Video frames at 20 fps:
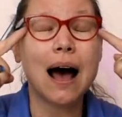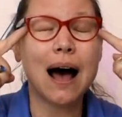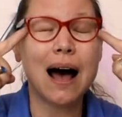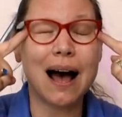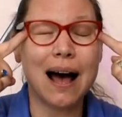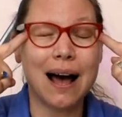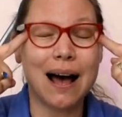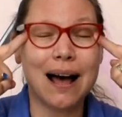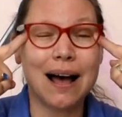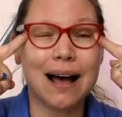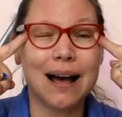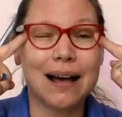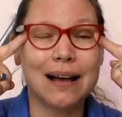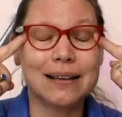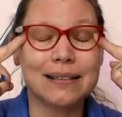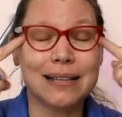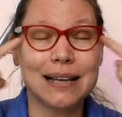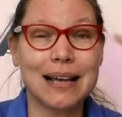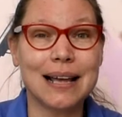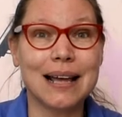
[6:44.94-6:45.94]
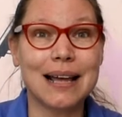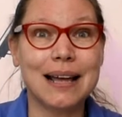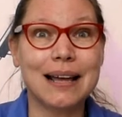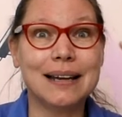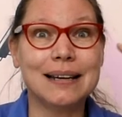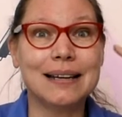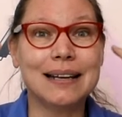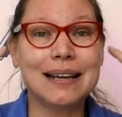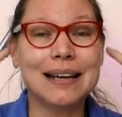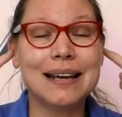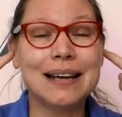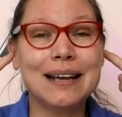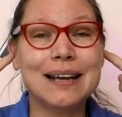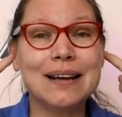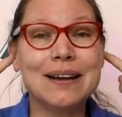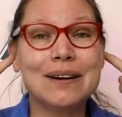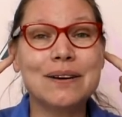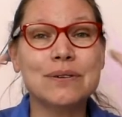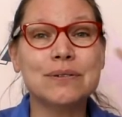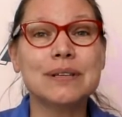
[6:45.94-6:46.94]
Eyes and
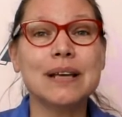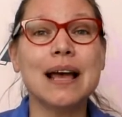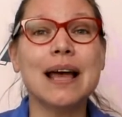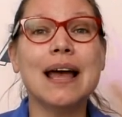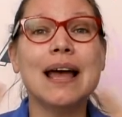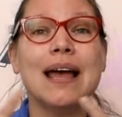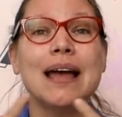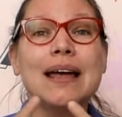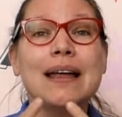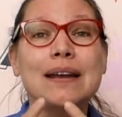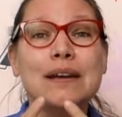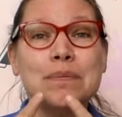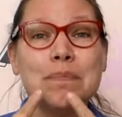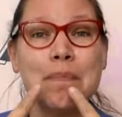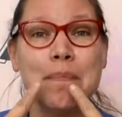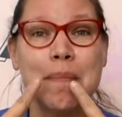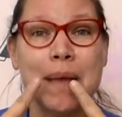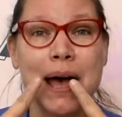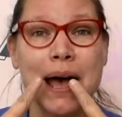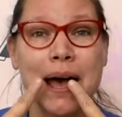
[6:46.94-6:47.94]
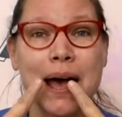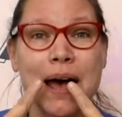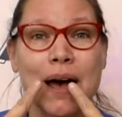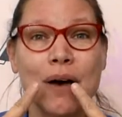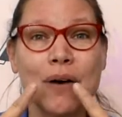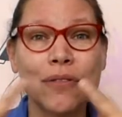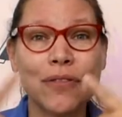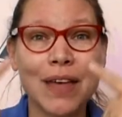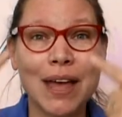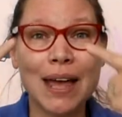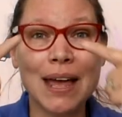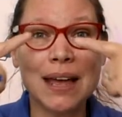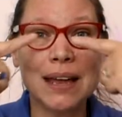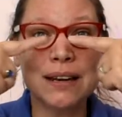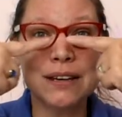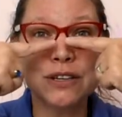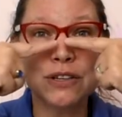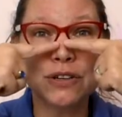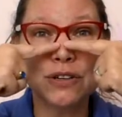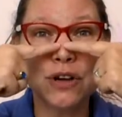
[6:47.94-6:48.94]
ears and mouth
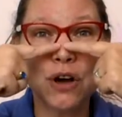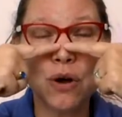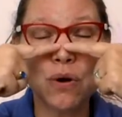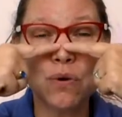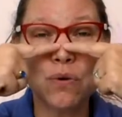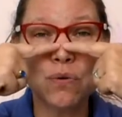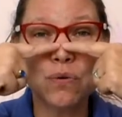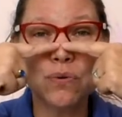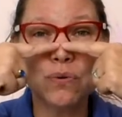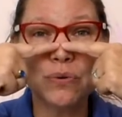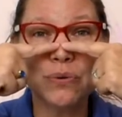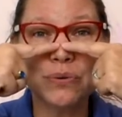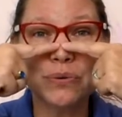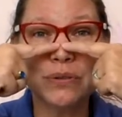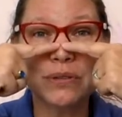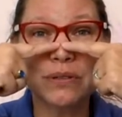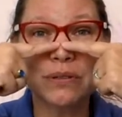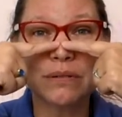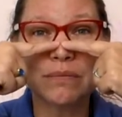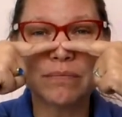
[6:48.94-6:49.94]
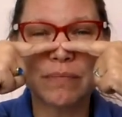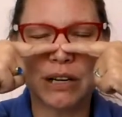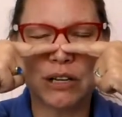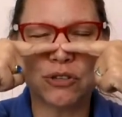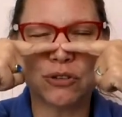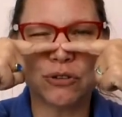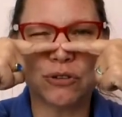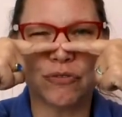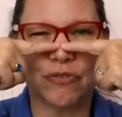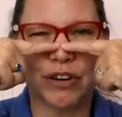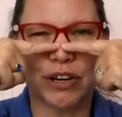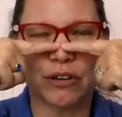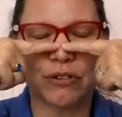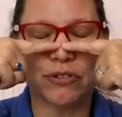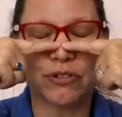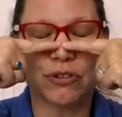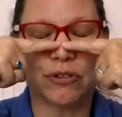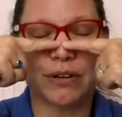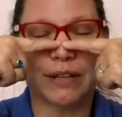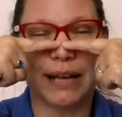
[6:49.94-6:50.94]
and nose. Make sure your
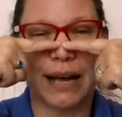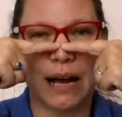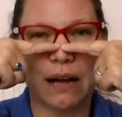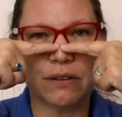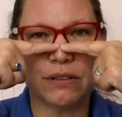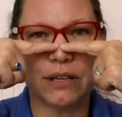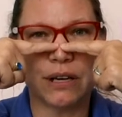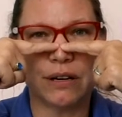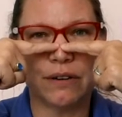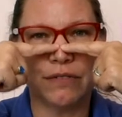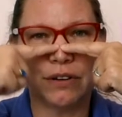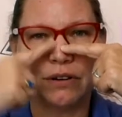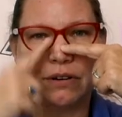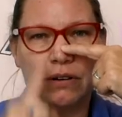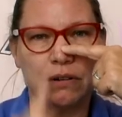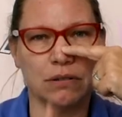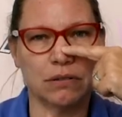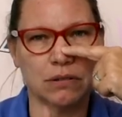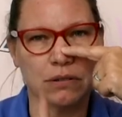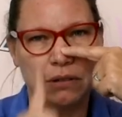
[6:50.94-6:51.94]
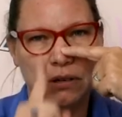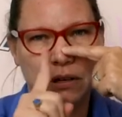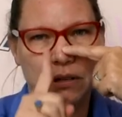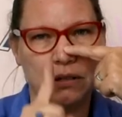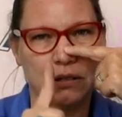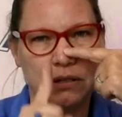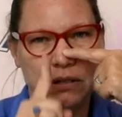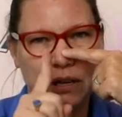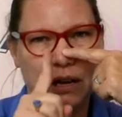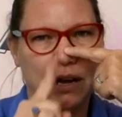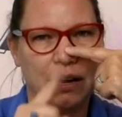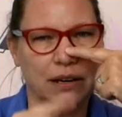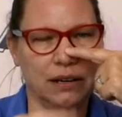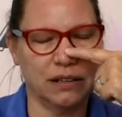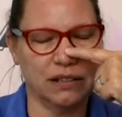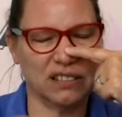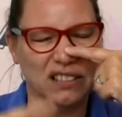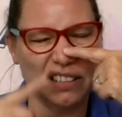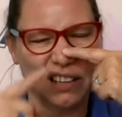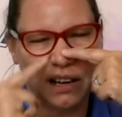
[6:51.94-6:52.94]
fingers are on the outside of your nose, not inside,
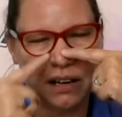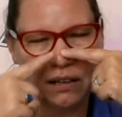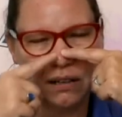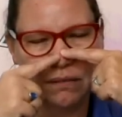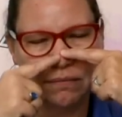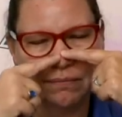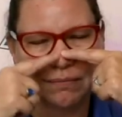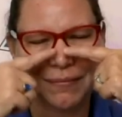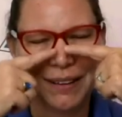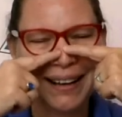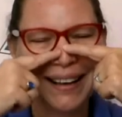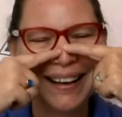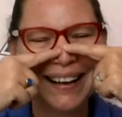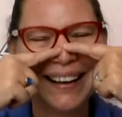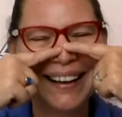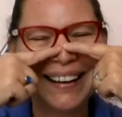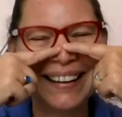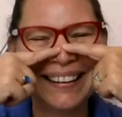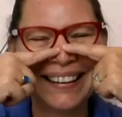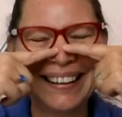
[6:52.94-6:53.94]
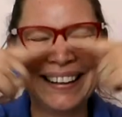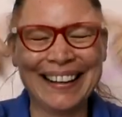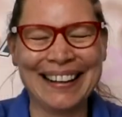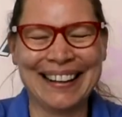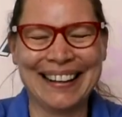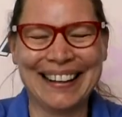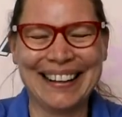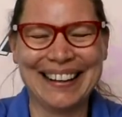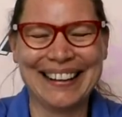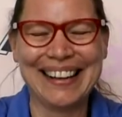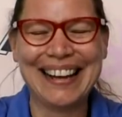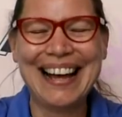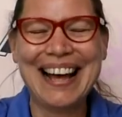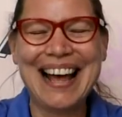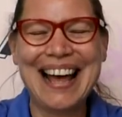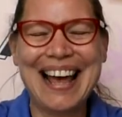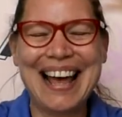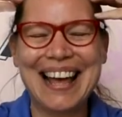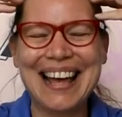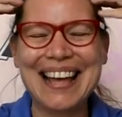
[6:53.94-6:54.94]
because yuck.
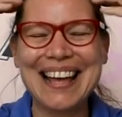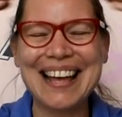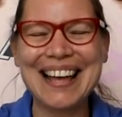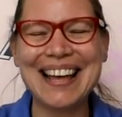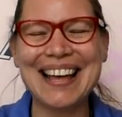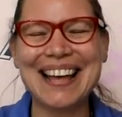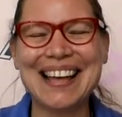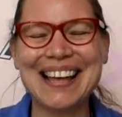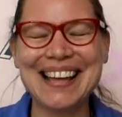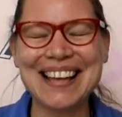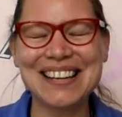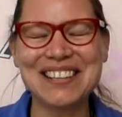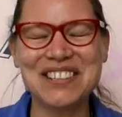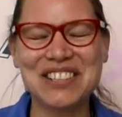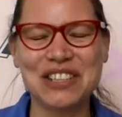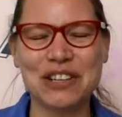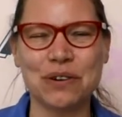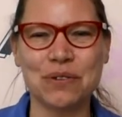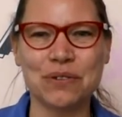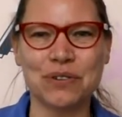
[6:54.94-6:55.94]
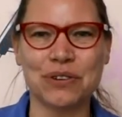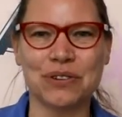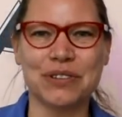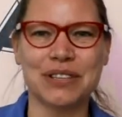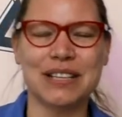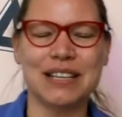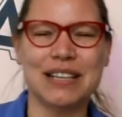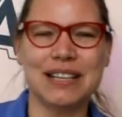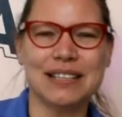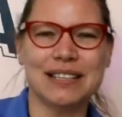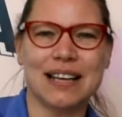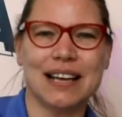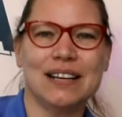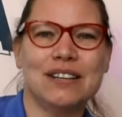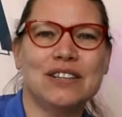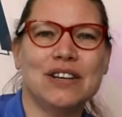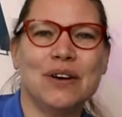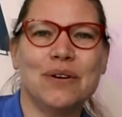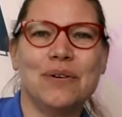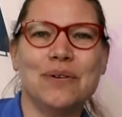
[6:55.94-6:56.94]
Head, shoulders, knees and
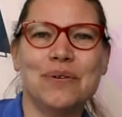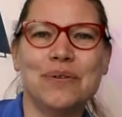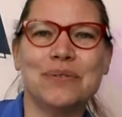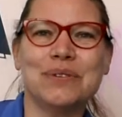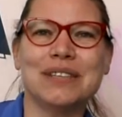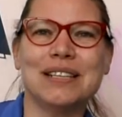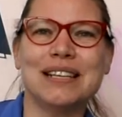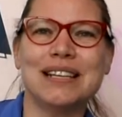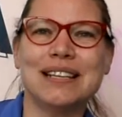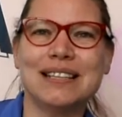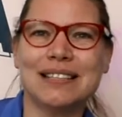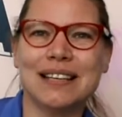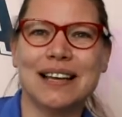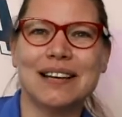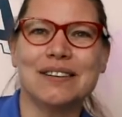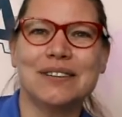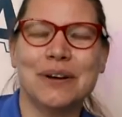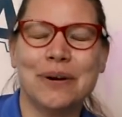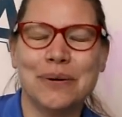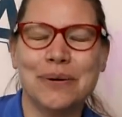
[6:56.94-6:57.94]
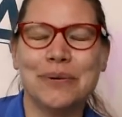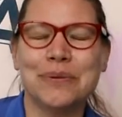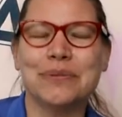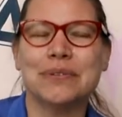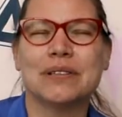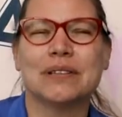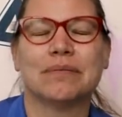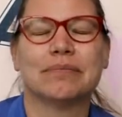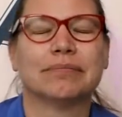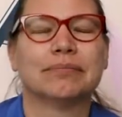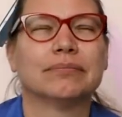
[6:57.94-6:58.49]
toes, knees and toes.